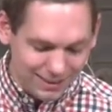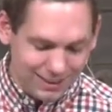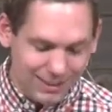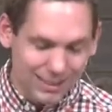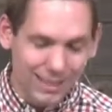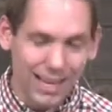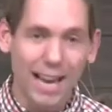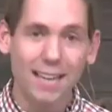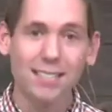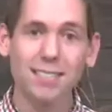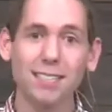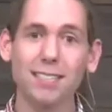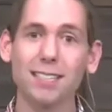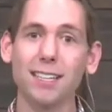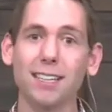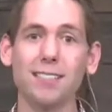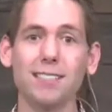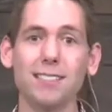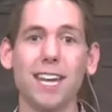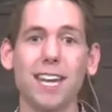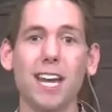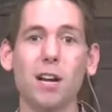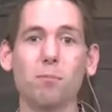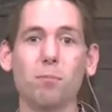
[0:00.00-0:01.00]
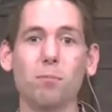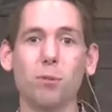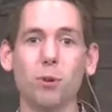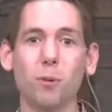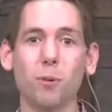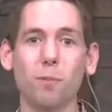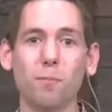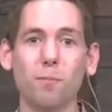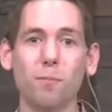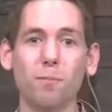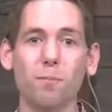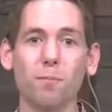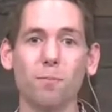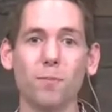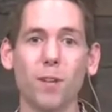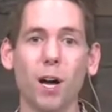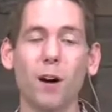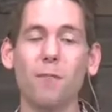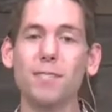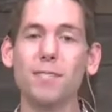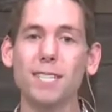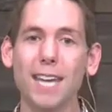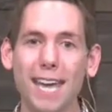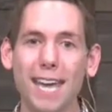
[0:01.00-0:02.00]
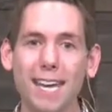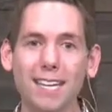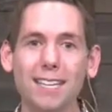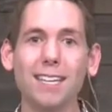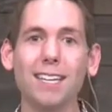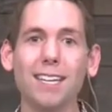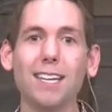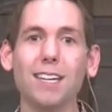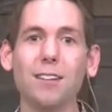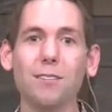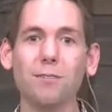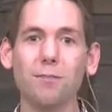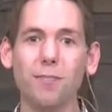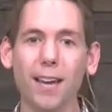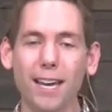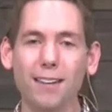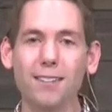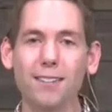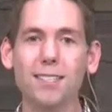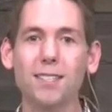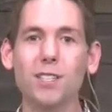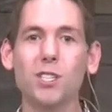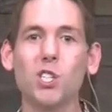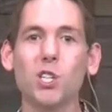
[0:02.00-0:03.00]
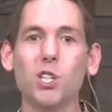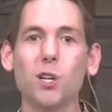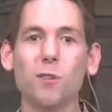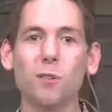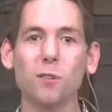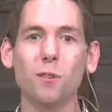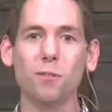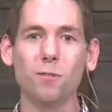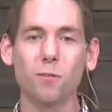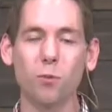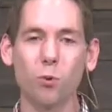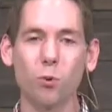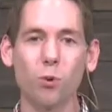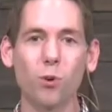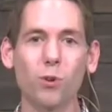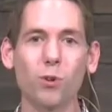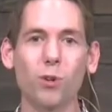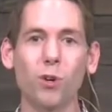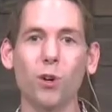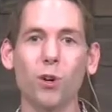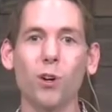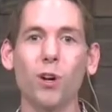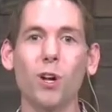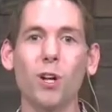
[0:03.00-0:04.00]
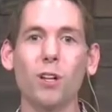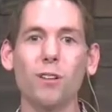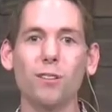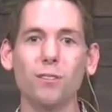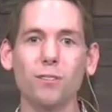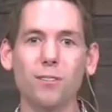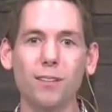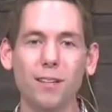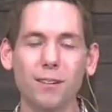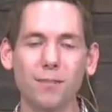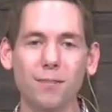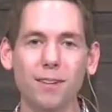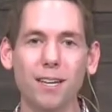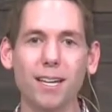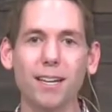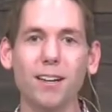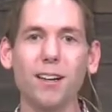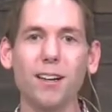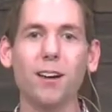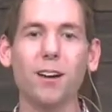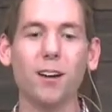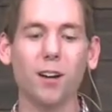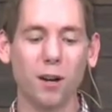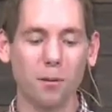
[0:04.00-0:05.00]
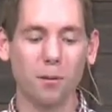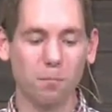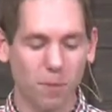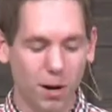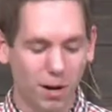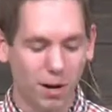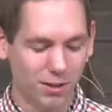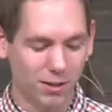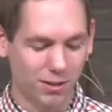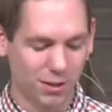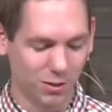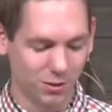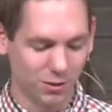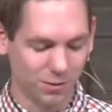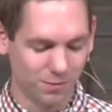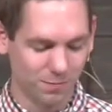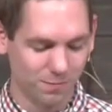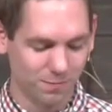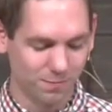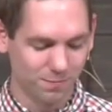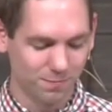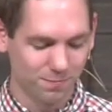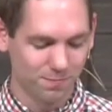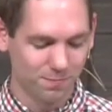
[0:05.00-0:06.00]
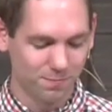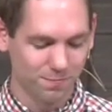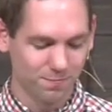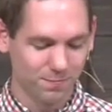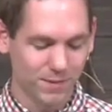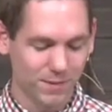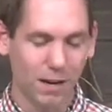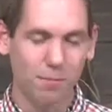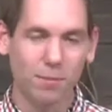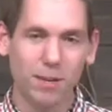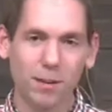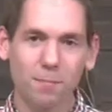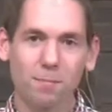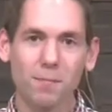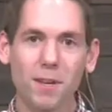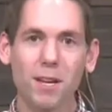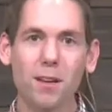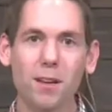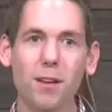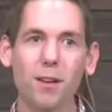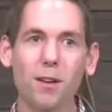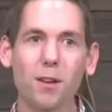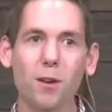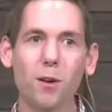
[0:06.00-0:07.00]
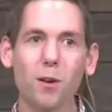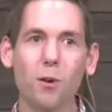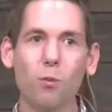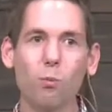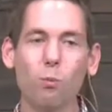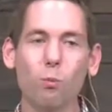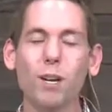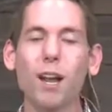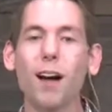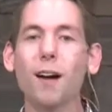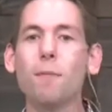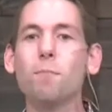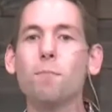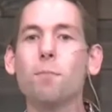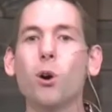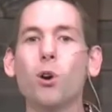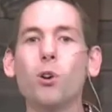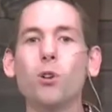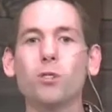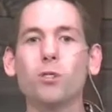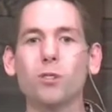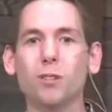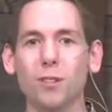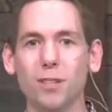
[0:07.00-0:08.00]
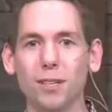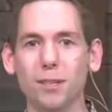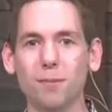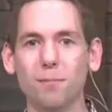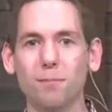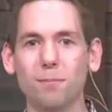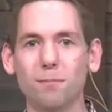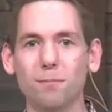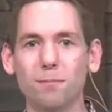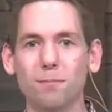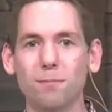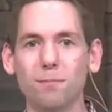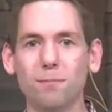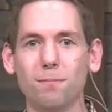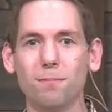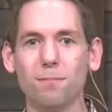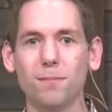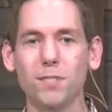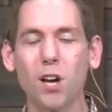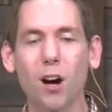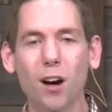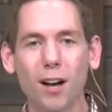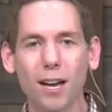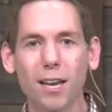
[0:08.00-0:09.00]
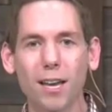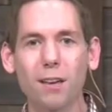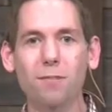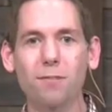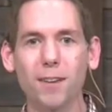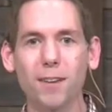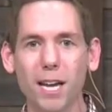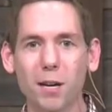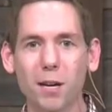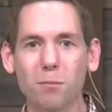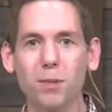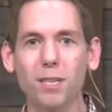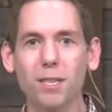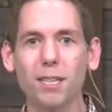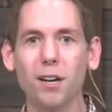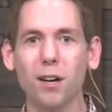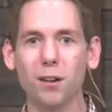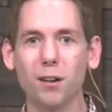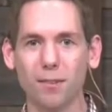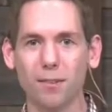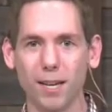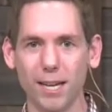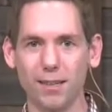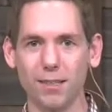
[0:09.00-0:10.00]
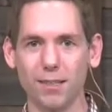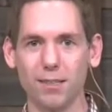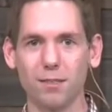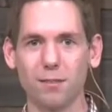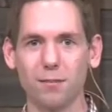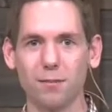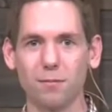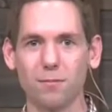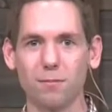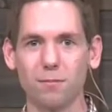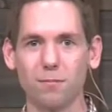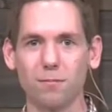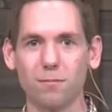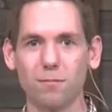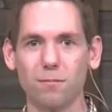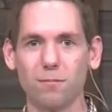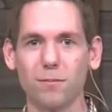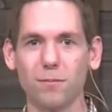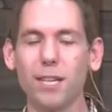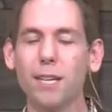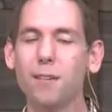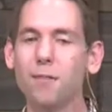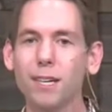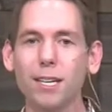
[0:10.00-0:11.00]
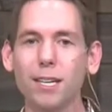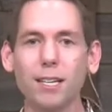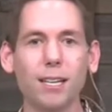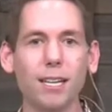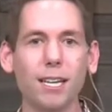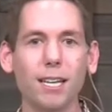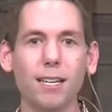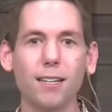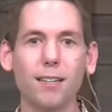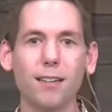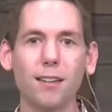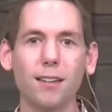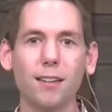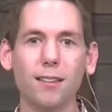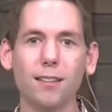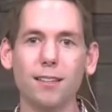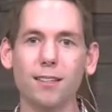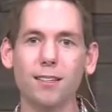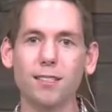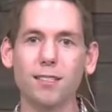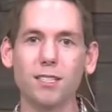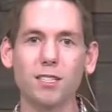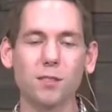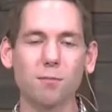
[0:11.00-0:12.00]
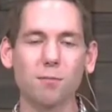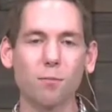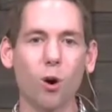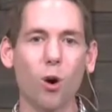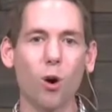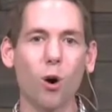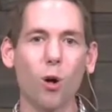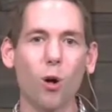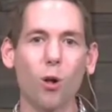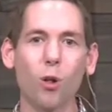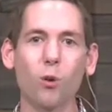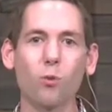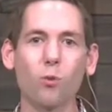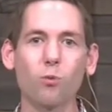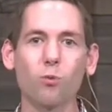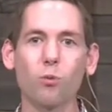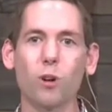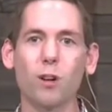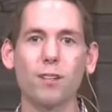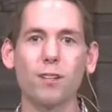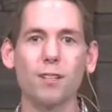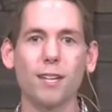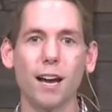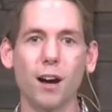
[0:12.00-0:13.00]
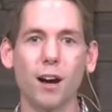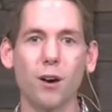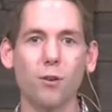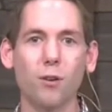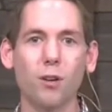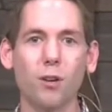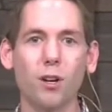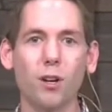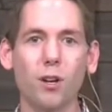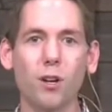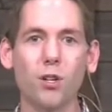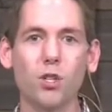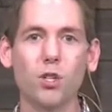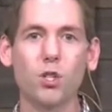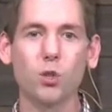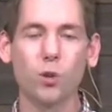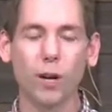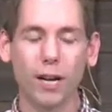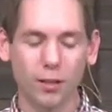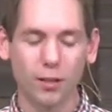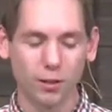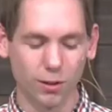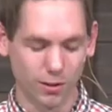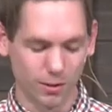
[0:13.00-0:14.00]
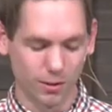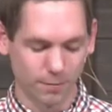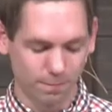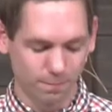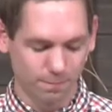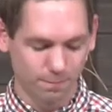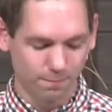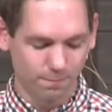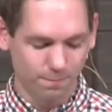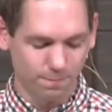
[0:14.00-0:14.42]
classic example of taking advantage of the foreigner living among you. I mean, when I personally saw a family of 8 living in this small rundown trailer,